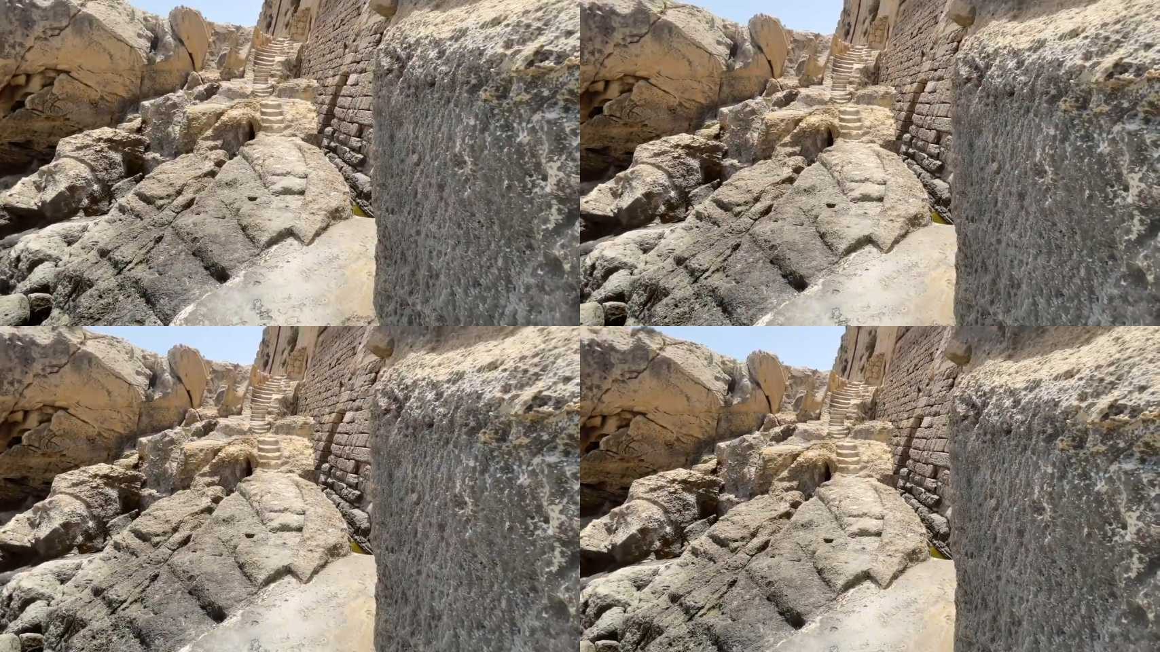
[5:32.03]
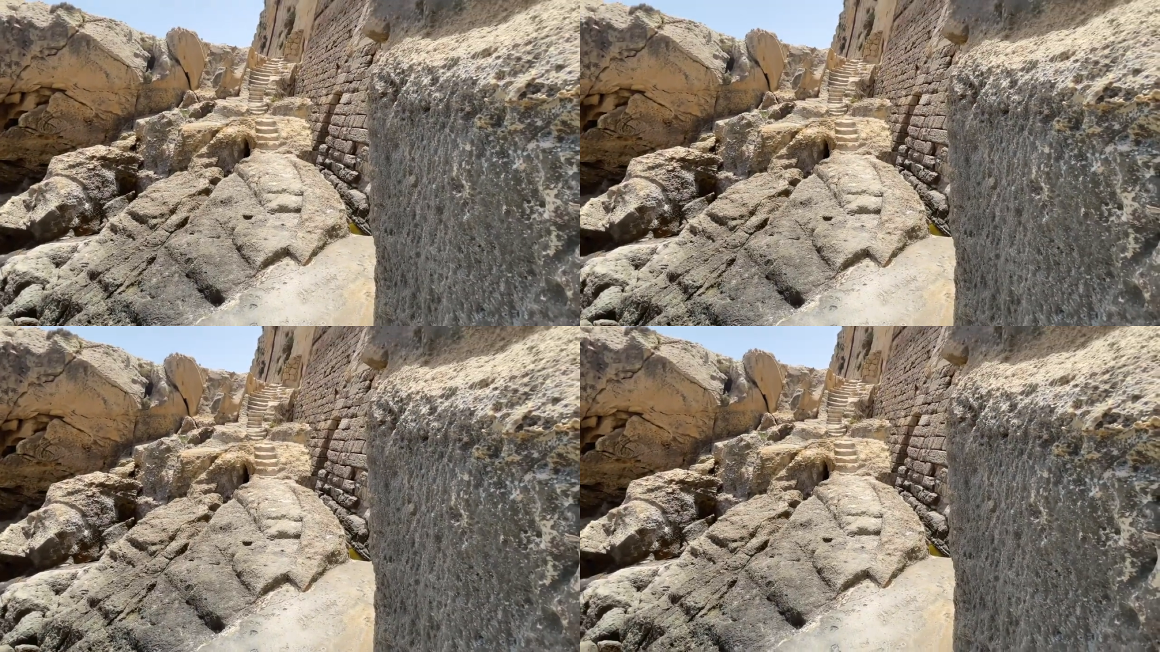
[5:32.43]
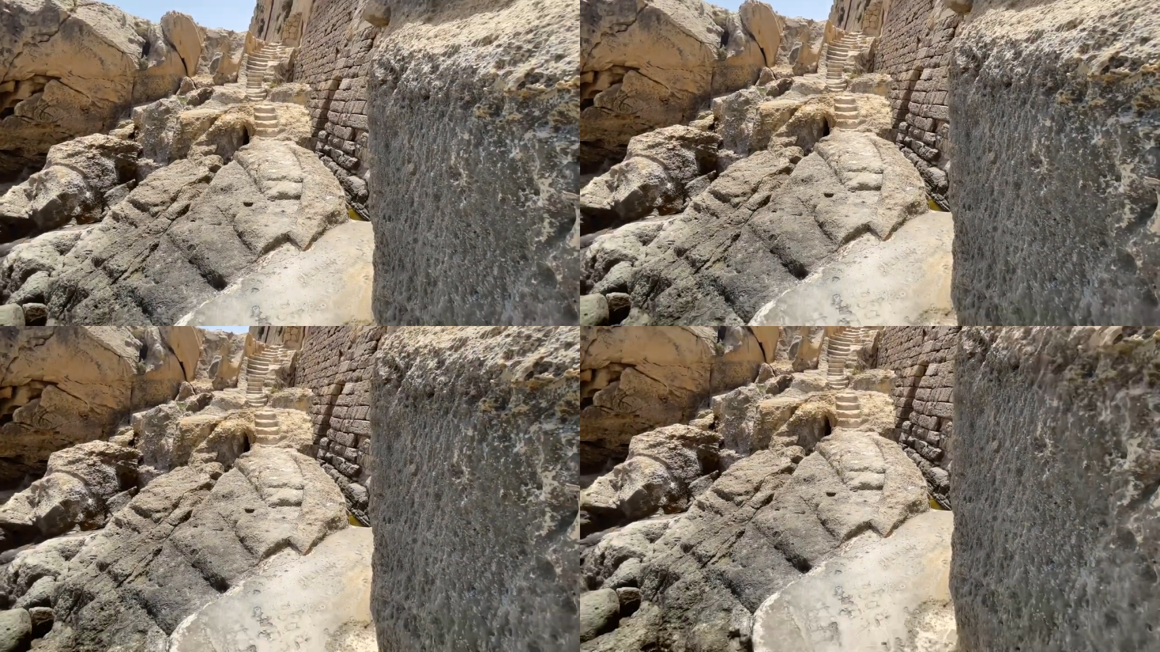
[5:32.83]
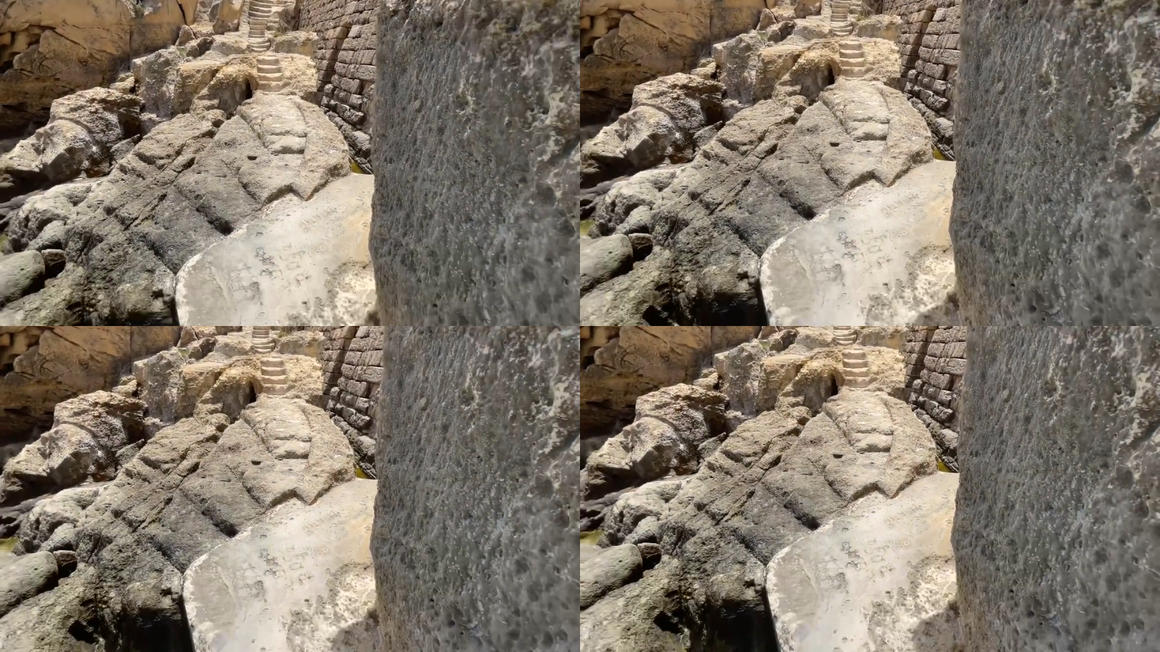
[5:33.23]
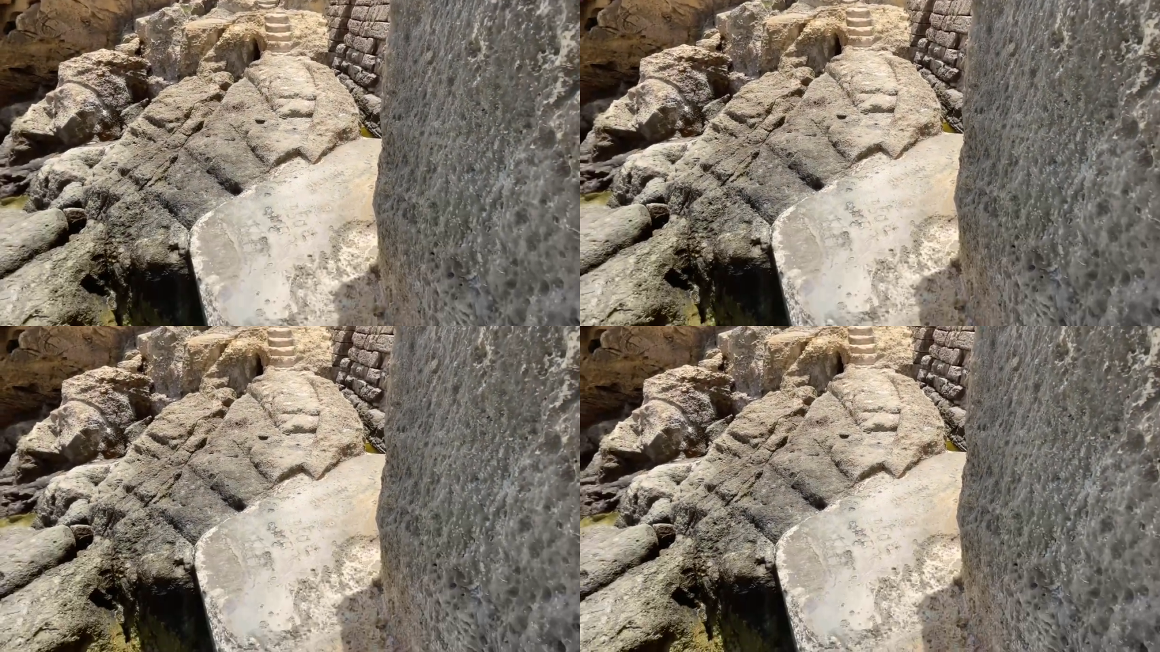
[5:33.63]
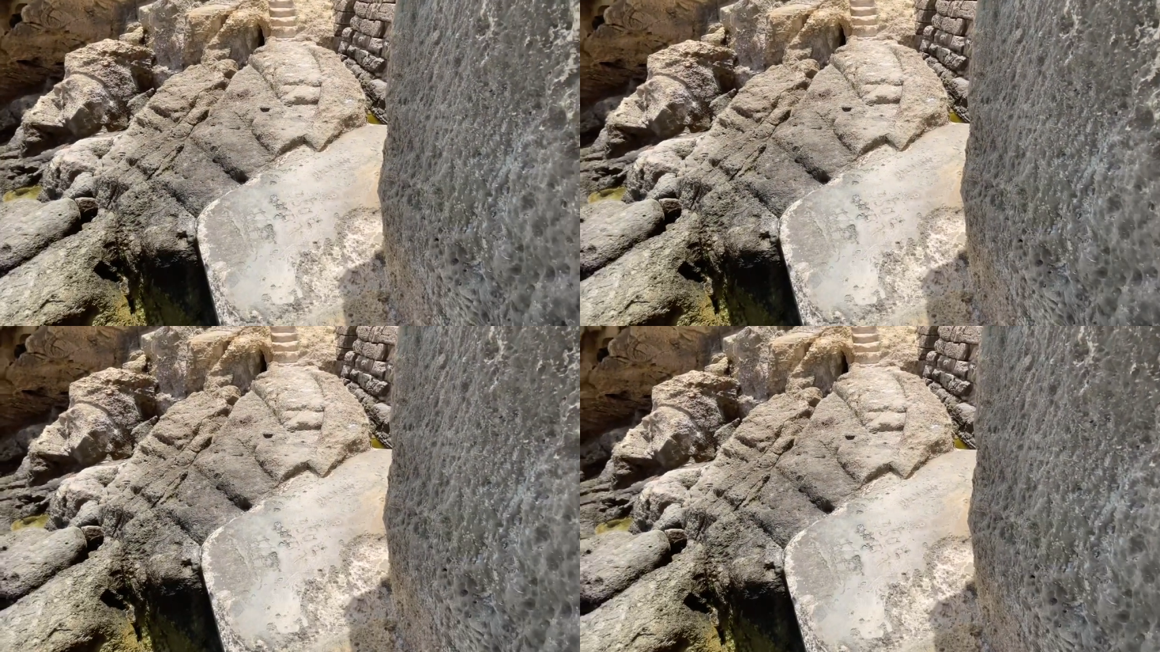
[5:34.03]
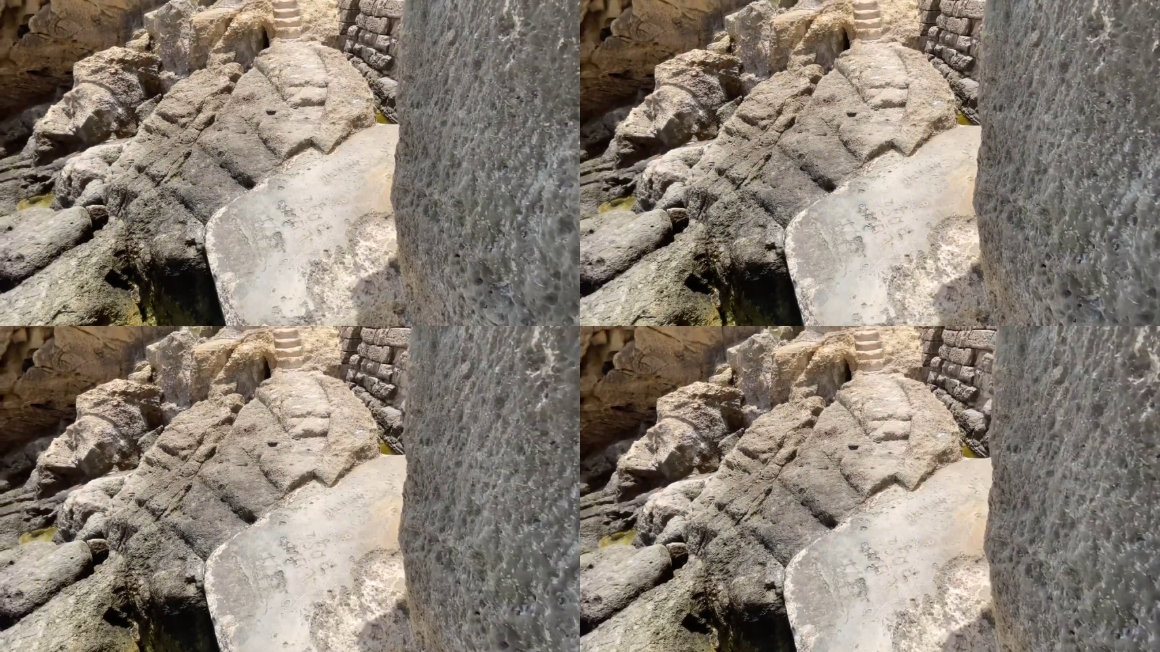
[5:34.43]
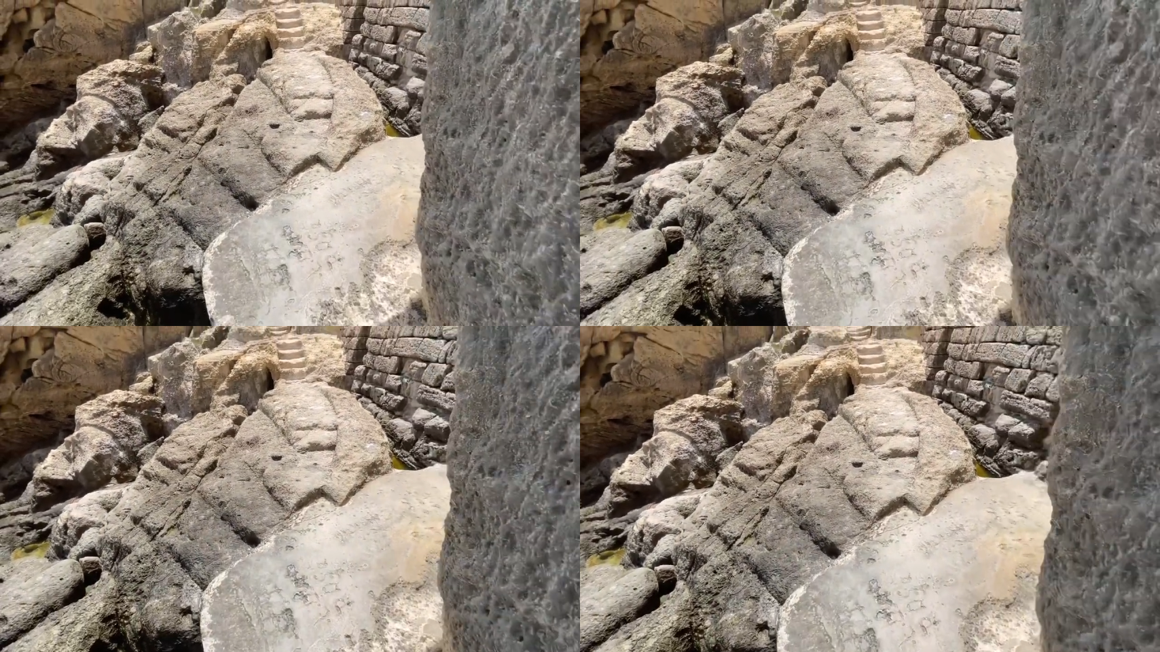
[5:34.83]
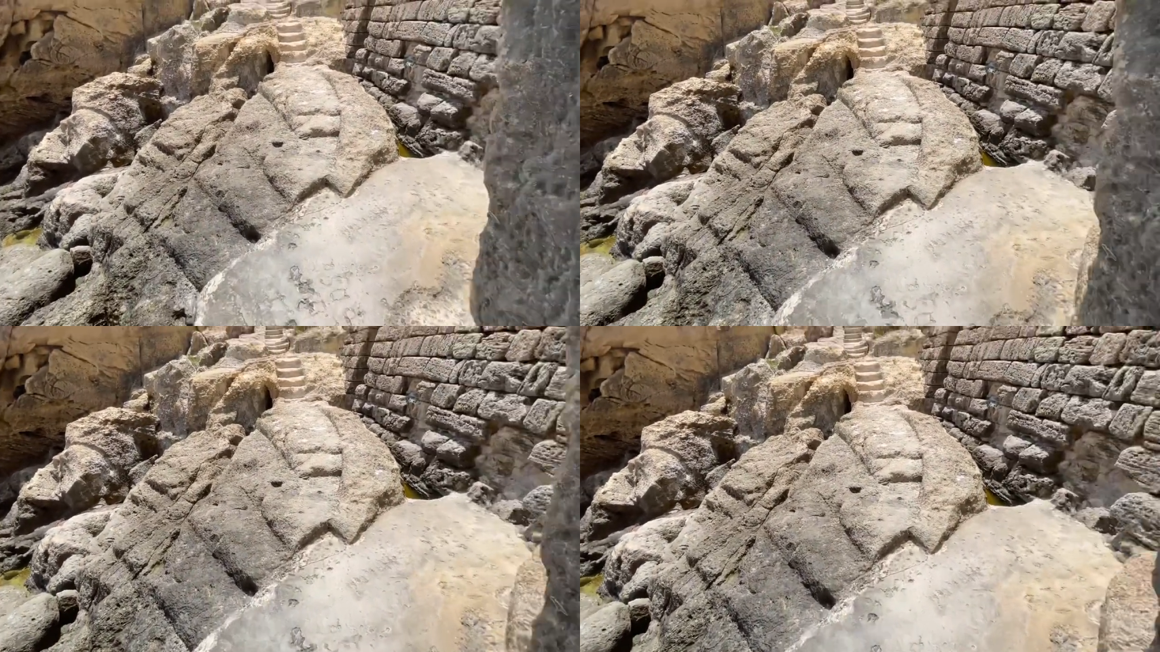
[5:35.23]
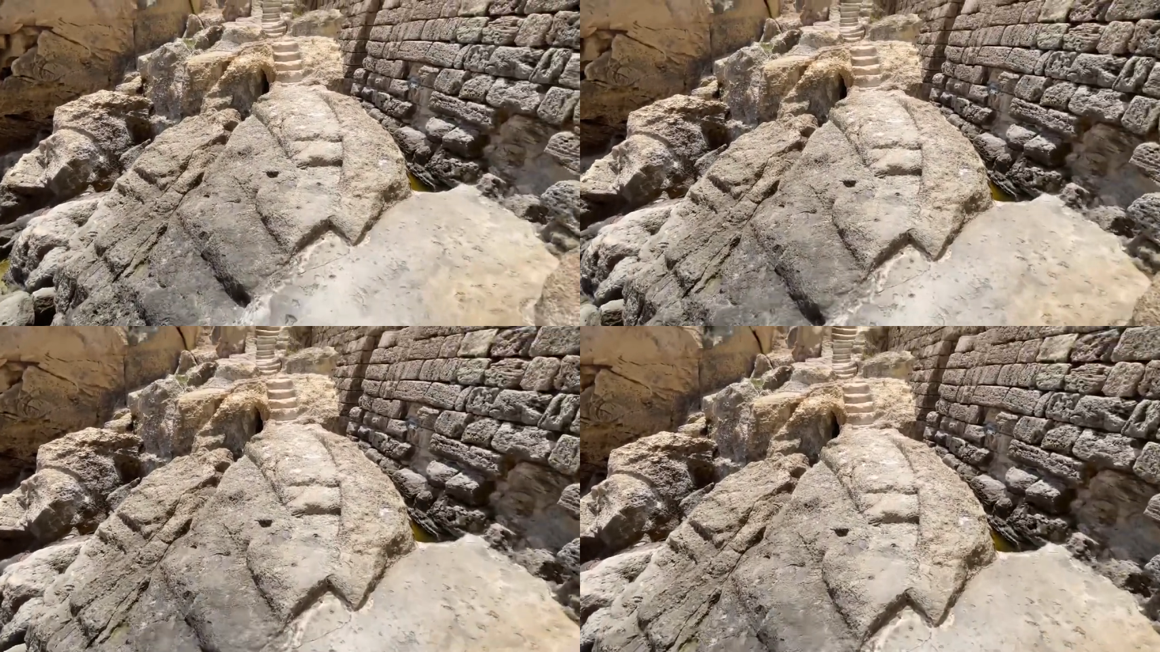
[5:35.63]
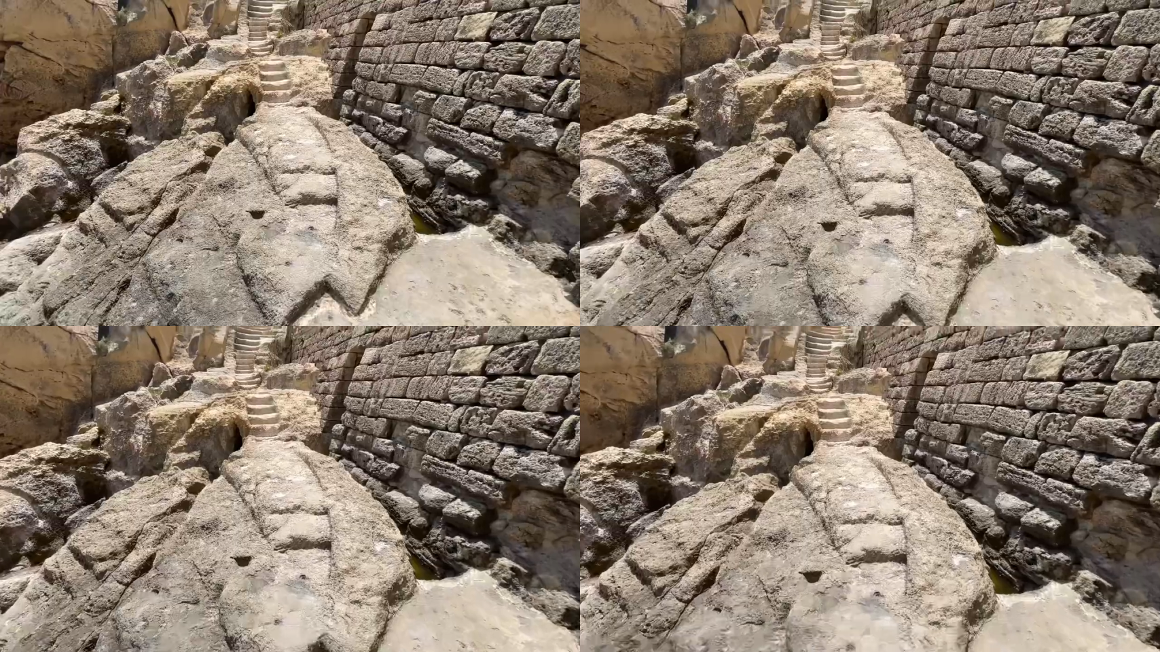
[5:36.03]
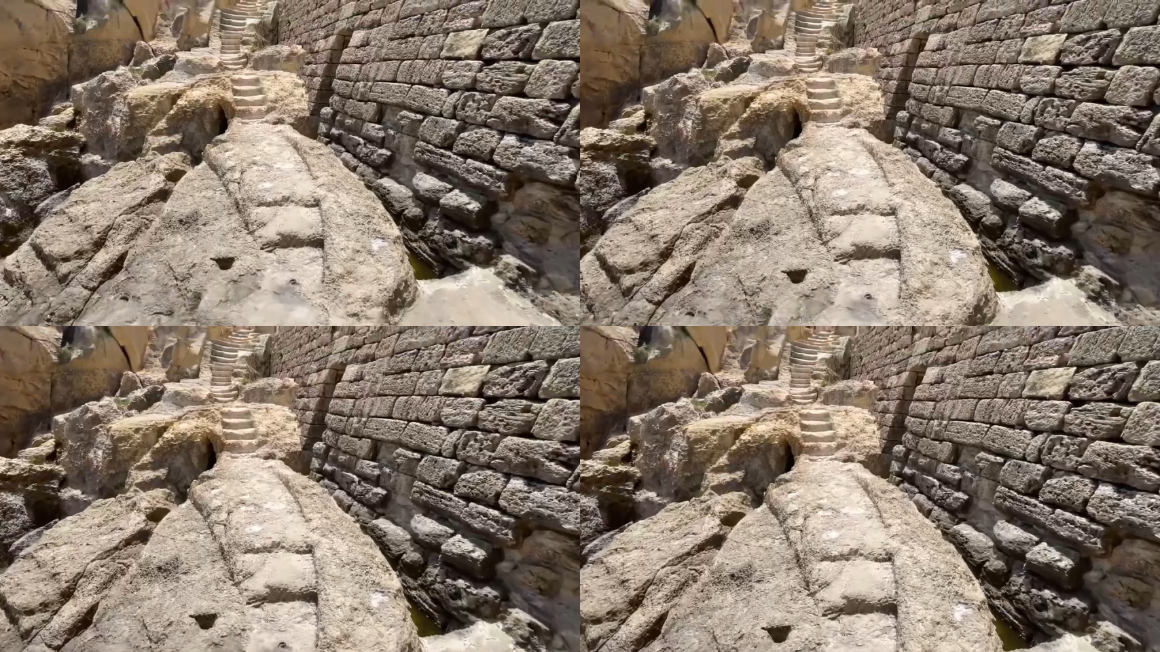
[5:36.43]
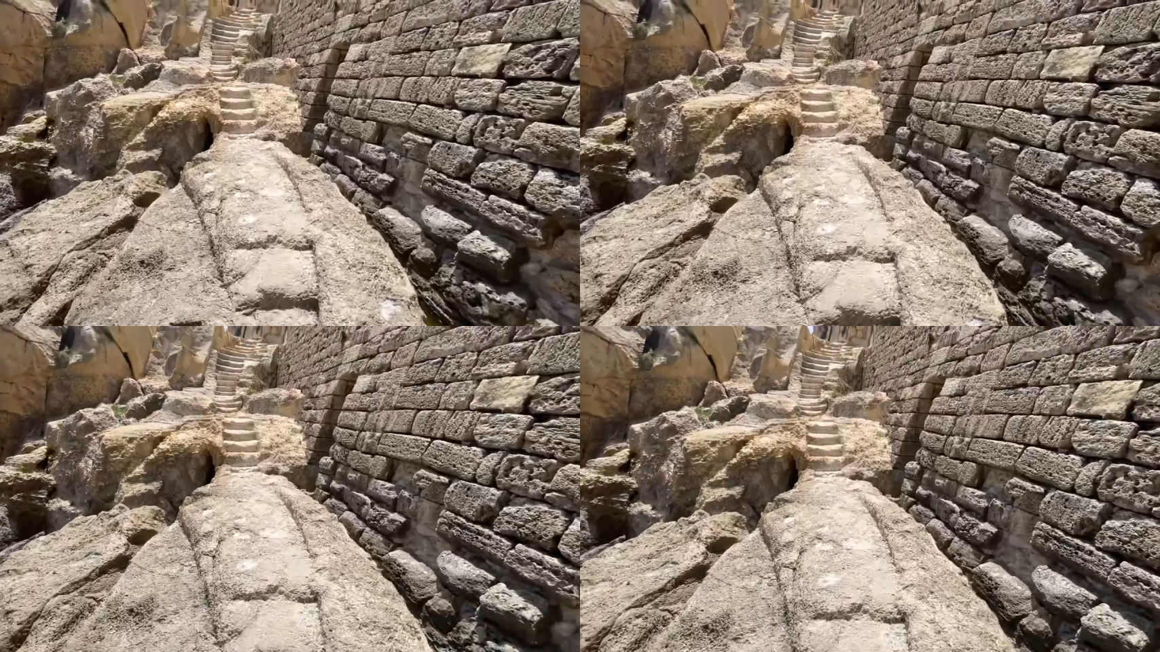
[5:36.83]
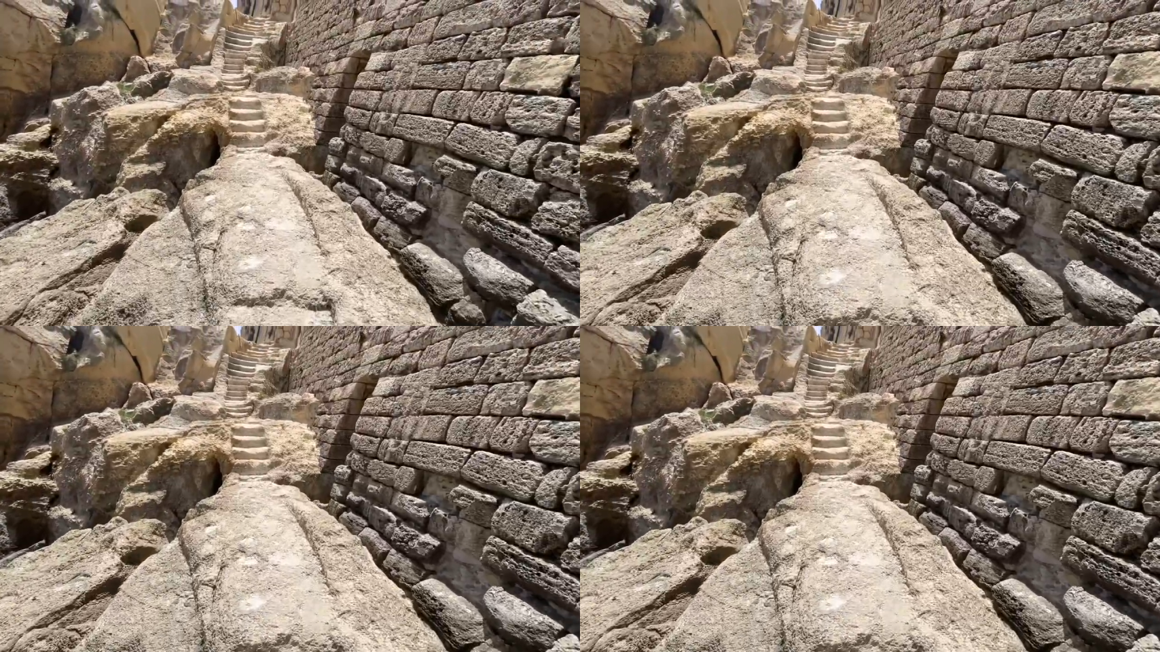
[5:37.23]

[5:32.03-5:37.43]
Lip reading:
No face is visible, so there are no lips to read.